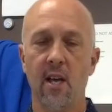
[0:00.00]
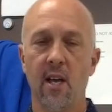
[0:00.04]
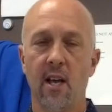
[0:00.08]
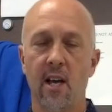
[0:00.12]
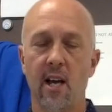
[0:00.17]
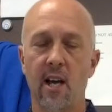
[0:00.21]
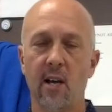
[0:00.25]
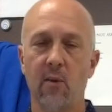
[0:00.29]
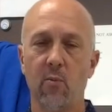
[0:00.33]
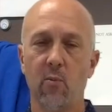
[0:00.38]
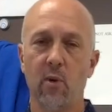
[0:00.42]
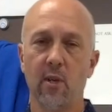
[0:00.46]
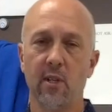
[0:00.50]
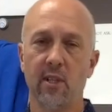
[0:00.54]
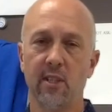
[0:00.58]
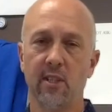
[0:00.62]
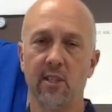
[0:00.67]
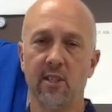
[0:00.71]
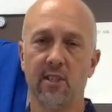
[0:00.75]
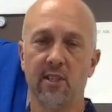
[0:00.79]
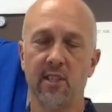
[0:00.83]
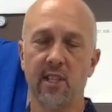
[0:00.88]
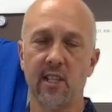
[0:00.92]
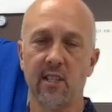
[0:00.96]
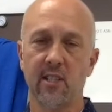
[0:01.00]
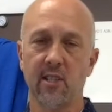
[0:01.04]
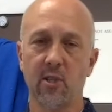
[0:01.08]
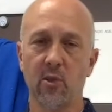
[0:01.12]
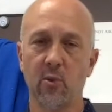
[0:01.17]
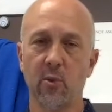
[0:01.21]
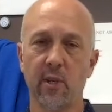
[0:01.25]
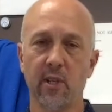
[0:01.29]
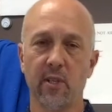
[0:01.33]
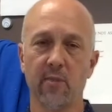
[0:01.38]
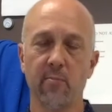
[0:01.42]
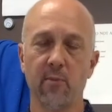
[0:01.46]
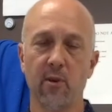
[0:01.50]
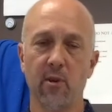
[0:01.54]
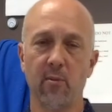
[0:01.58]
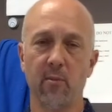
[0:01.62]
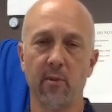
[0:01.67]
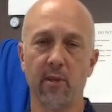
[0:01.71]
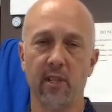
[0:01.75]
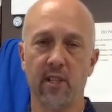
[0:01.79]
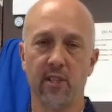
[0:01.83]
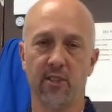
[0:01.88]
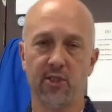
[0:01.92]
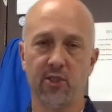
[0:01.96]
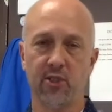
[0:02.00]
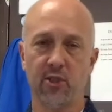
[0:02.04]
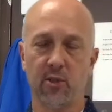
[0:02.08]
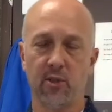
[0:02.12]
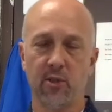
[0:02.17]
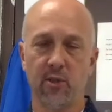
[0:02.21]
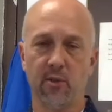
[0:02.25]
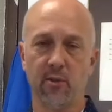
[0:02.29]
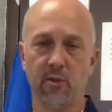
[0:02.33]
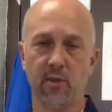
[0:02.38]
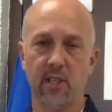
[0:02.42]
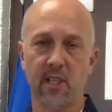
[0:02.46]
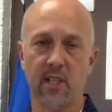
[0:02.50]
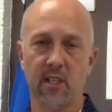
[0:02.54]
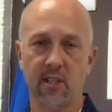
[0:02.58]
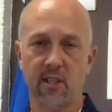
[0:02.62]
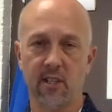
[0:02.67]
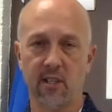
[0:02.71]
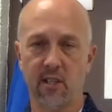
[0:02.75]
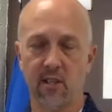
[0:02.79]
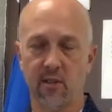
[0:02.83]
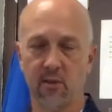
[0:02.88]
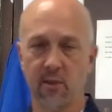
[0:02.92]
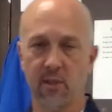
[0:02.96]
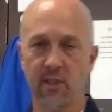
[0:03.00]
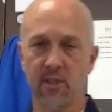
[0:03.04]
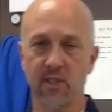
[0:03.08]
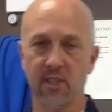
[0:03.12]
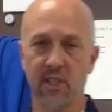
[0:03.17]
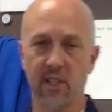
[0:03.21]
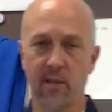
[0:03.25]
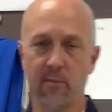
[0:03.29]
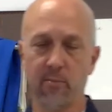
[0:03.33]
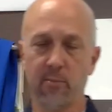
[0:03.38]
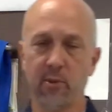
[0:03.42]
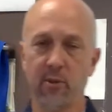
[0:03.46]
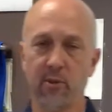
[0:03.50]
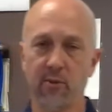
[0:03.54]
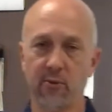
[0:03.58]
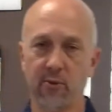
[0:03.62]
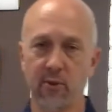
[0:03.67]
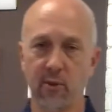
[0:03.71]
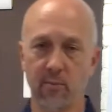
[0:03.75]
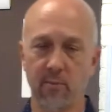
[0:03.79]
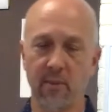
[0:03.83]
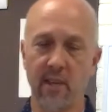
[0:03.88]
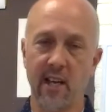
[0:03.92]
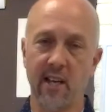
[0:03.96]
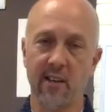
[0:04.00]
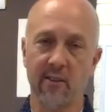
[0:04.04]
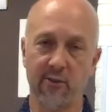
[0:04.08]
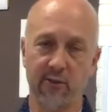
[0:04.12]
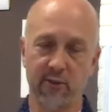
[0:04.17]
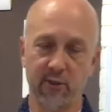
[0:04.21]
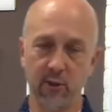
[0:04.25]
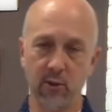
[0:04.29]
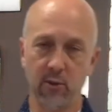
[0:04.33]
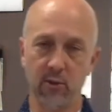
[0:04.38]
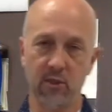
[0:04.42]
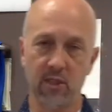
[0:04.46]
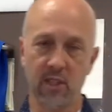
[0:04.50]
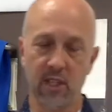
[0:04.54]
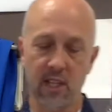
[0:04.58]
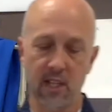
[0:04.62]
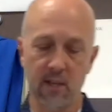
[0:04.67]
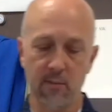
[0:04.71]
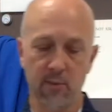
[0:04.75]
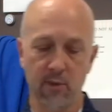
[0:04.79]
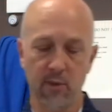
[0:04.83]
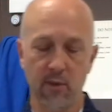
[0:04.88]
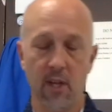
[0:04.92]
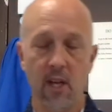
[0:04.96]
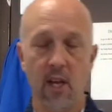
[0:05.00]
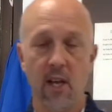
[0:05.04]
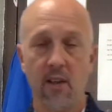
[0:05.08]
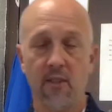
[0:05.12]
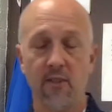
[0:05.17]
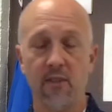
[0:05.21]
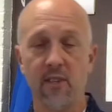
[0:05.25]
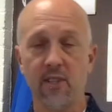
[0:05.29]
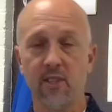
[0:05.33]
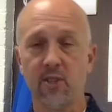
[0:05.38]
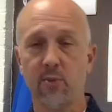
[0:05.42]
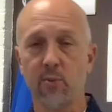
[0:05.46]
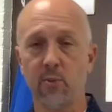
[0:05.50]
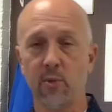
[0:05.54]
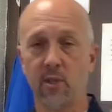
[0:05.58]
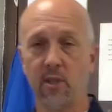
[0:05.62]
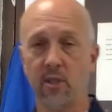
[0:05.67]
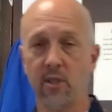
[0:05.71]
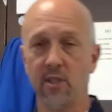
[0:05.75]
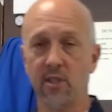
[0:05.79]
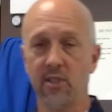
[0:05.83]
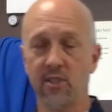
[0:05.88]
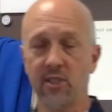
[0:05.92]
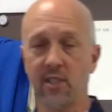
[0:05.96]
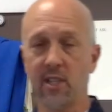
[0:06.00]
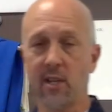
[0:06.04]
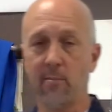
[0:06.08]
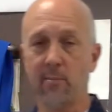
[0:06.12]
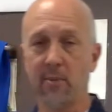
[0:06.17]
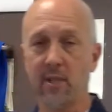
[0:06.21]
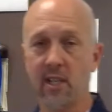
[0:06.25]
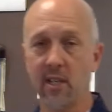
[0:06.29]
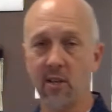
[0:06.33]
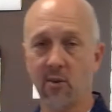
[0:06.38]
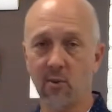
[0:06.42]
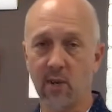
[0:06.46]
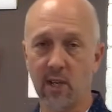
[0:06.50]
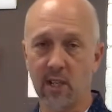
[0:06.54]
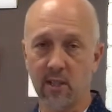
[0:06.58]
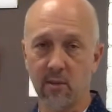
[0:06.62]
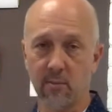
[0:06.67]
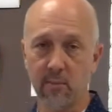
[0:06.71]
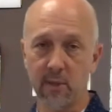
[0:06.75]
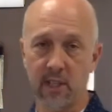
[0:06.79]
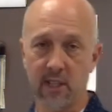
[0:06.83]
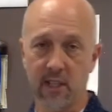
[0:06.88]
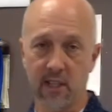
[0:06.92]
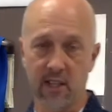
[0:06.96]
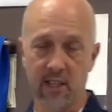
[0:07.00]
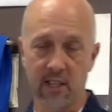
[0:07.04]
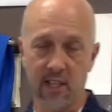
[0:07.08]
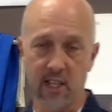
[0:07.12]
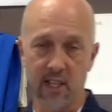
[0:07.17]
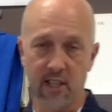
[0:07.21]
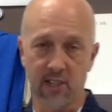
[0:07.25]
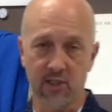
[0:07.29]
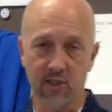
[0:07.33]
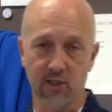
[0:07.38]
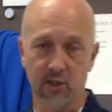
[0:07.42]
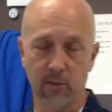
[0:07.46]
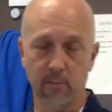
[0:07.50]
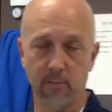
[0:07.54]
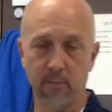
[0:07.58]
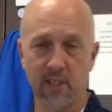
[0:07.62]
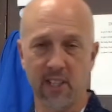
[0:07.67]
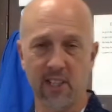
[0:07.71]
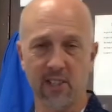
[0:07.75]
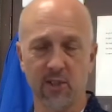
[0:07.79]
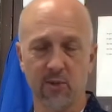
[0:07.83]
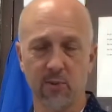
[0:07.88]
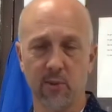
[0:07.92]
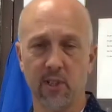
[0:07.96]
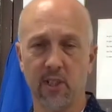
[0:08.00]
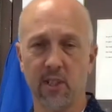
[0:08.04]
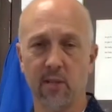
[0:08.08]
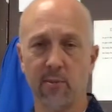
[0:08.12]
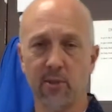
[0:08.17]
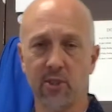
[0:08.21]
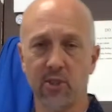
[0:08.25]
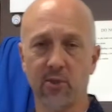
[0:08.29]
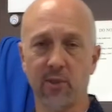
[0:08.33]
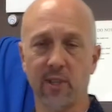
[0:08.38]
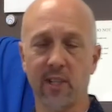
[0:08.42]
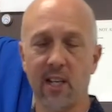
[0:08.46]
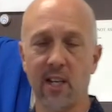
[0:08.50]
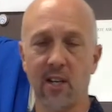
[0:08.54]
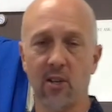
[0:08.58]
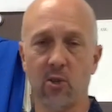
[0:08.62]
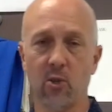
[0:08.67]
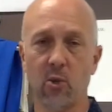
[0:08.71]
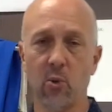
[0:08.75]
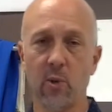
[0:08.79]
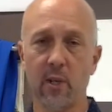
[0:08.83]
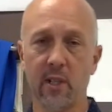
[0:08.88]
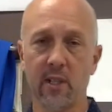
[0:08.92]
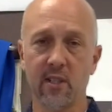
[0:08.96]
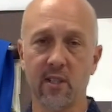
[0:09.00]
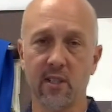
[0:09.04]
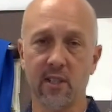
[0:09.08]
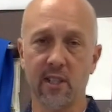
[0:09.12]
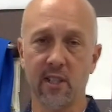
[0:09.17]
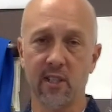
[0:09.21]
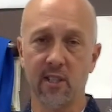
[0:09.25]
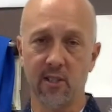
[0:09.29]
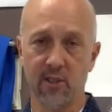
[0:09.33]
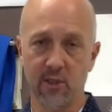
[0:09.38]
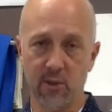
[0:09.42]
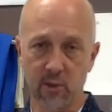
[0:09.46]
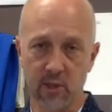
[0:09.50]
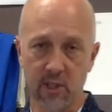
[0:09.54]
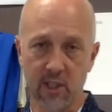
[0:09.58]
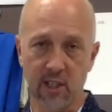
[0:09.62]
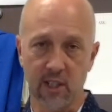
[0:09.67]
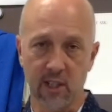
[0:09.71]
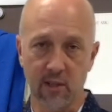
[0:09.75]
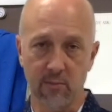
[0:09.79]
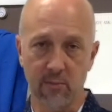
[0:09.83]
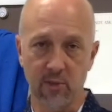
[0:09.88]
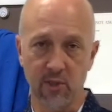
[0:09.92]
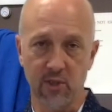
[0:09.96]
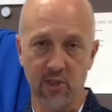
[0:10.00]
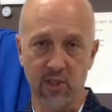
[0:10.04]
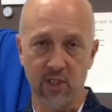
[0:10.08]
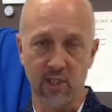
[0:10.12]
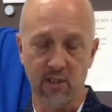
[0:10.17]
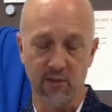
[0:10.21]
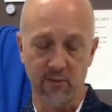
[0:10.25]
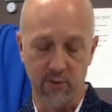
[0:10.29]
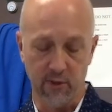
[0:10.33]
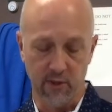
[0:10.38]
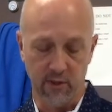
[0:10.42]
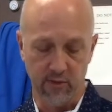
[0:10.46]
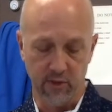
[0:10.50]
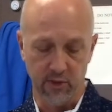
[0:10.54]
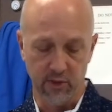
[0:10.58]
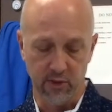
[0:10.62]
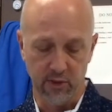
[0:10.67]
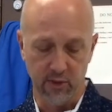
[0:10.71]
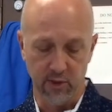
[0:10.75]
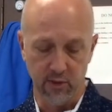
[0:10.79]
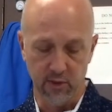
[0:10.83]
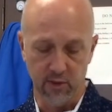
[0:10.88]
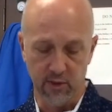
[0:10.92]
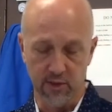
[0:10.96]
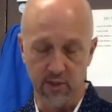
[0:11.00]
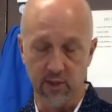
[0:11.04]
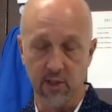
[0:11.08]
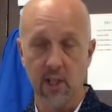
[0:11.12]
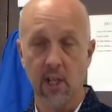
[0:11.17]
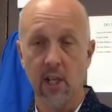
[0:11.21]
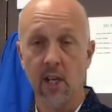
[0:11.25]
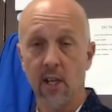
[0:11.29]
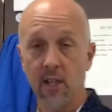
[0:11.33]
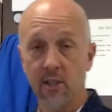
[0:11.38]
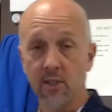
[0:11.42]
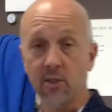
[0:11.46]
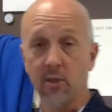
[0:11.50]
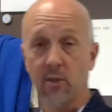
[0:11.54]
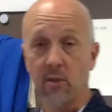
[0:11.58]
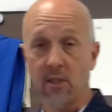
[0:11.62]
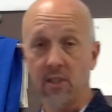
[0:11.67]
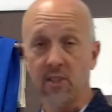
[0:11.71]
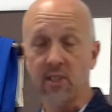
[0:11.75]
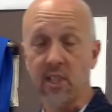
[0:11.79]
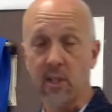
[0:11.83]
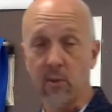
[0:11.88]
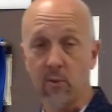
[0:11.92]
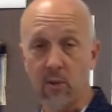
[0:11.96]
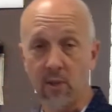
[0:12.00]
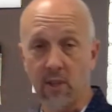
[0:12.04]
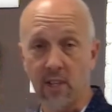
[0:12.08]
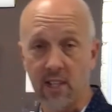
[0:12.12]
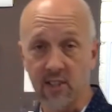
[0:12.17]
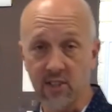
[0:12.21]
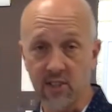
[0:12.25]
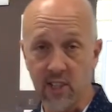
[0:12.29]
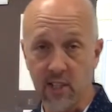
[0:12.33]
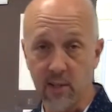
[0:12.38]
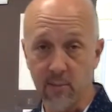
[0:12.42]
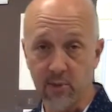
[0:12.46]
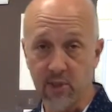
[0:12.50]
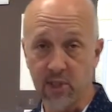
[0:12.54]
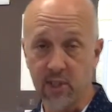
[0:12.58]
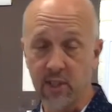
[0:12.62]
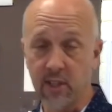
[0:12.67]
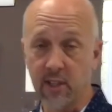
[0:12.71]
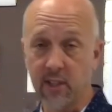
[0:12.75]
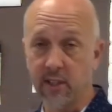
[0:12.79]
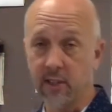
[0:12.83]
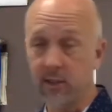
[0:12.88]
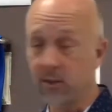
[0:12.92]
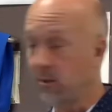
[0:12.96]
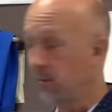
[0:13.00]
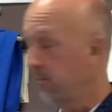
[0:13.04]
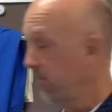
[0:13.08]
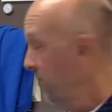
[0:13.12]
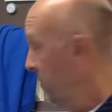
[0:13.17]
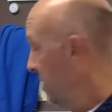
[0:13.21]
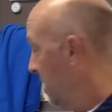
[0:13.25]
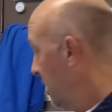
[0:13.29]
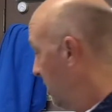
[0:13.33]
I wanted to take a quick moment and show you yet another example from that flute table. This one does not begin right at the beginning of the excerpt, and I just want to demonstrate how quickly you can get music in front of your students. So let's say we're in that same scenario.